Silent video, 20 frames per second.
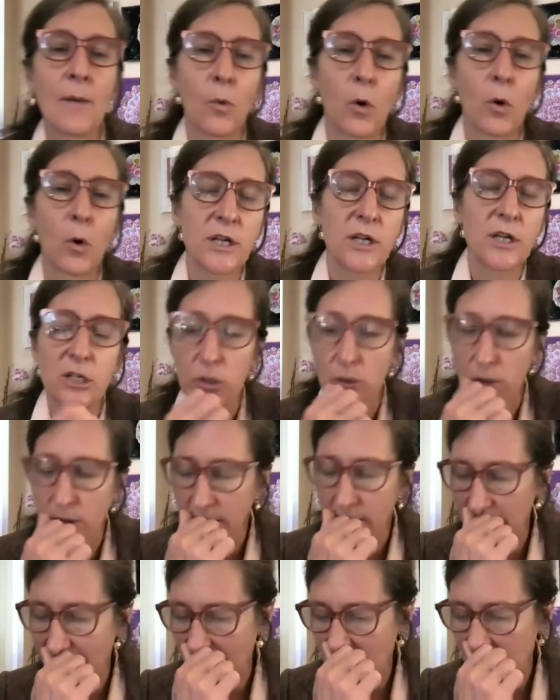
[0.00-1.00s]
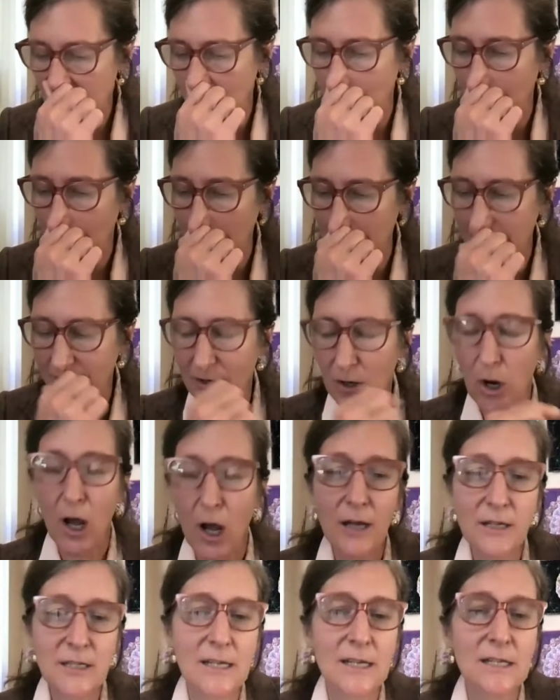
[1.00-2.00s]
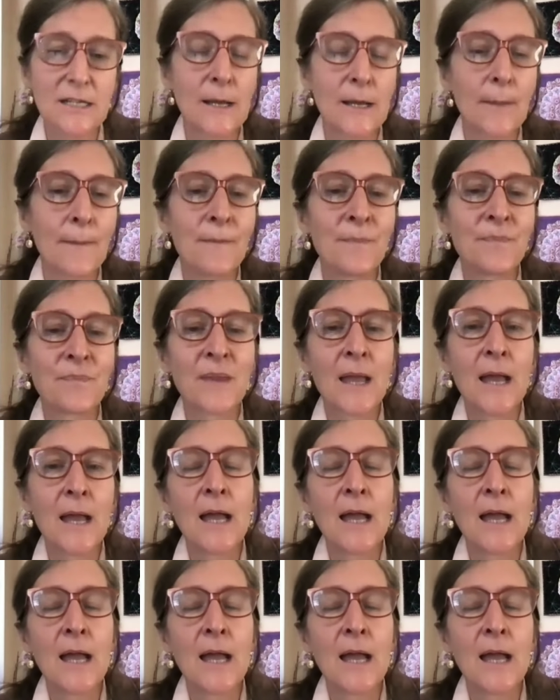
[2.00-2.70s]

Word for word: more digital connection because of their autism.